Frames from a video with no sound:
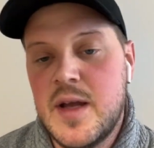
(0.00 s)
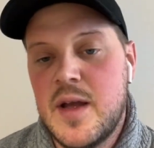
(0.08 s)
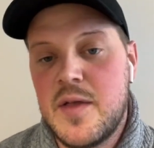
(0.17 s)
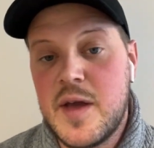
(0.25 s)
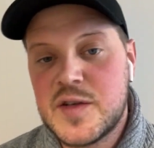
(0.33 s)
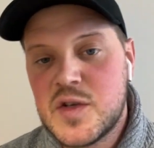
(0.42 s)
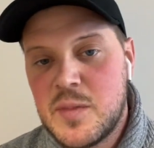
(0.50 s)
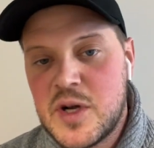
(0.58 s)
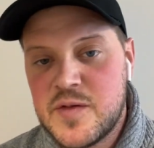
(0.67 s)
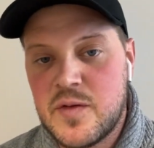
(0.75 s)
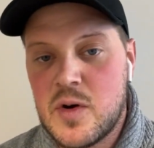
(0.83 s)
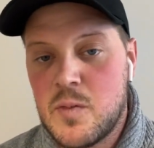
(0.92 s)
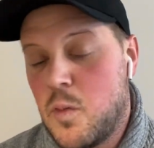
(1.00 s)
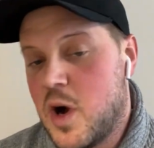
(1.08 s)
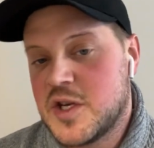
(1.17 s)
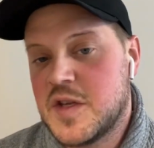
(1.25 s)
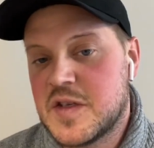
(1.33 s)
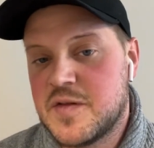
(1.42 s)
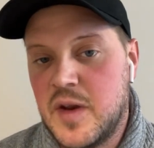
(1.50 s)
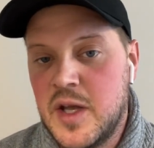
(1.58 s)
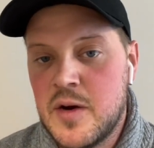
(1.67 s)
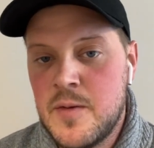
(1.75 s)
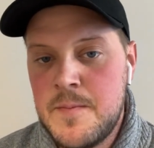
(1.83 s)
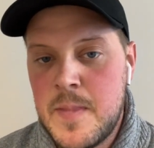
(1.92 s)
Thanks so much for watching this
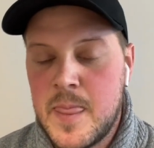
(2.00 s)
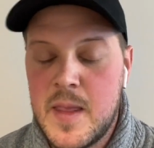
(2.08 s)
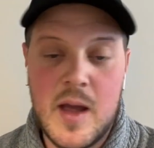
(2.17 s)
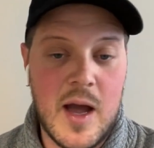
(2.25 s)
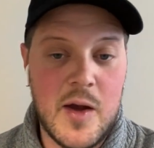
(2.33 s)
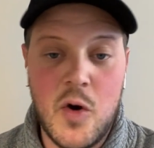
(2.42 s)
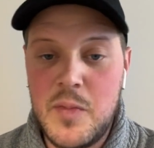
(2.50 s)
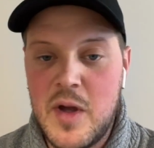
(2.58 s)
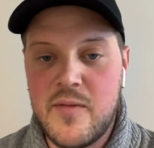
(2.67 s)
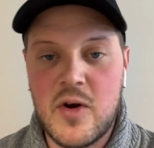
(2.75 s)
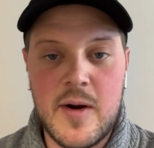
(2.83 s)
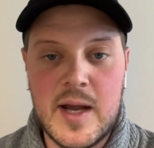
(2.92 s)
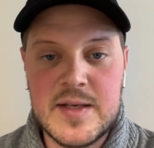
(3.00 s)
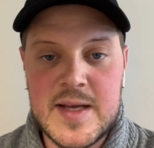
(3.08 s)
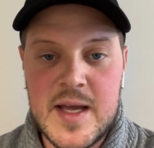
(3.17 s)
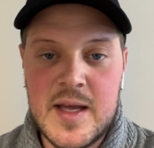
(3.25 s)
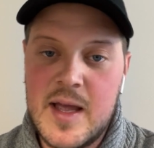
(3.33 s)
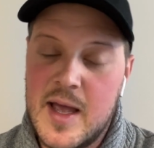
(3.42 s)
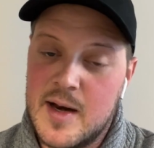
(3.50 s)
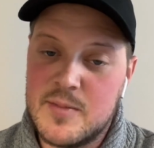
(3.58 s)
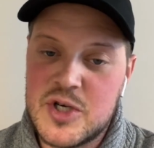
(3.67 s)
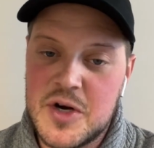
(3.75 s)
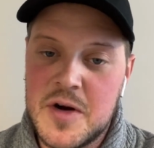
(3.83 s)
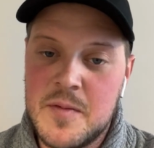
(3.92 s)
video. I hope you have a great day, and I'm
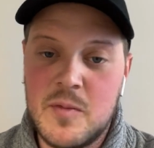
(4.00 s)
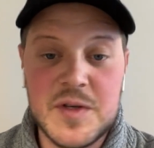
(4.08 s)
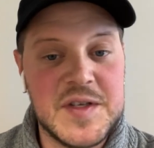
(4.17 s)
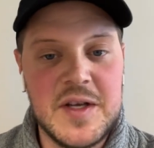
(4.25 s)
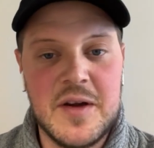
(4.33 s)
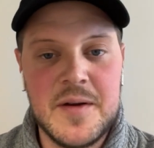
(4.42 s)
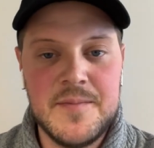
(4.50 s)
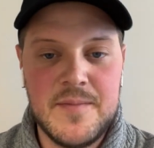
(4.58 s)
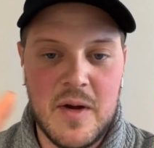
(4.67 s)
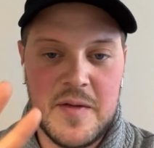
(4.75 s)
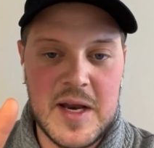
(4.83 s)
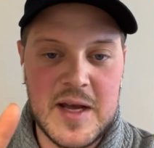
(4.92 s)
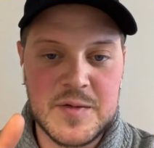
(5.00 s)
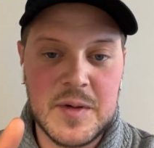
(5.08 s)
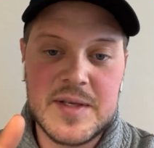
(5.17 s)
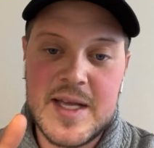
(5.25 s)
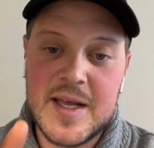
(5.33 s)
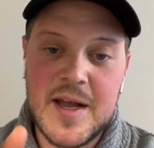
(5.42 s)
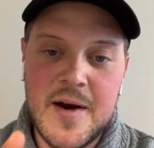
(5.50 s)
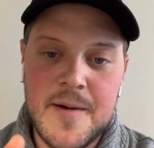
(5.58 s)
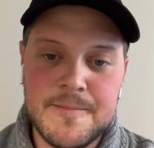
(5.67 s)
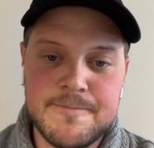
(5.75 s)
sure we'll see you on the next one. Take care.